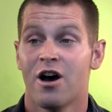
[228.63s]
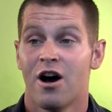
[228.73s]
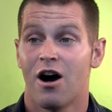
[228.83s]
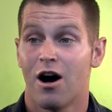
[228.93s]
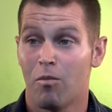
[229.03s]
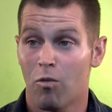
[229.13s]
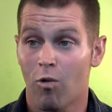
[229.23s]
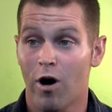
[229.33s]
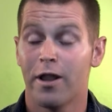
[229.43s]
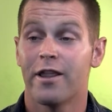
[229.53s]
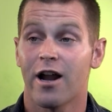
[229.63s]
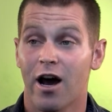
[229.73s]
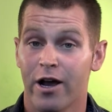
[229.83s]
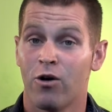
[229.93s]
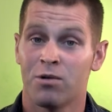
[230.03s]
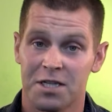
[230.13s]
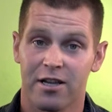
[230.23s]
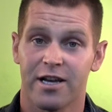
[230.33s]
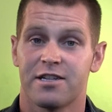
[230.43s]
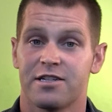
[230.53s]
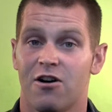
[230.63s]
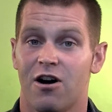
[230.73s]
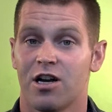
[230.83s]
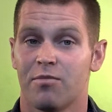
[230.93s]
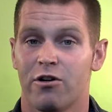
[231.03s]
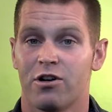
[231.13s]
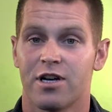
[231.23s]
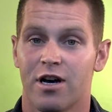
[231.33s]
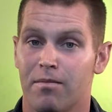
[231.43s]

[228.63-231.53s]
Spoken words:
One that I always like to talk about,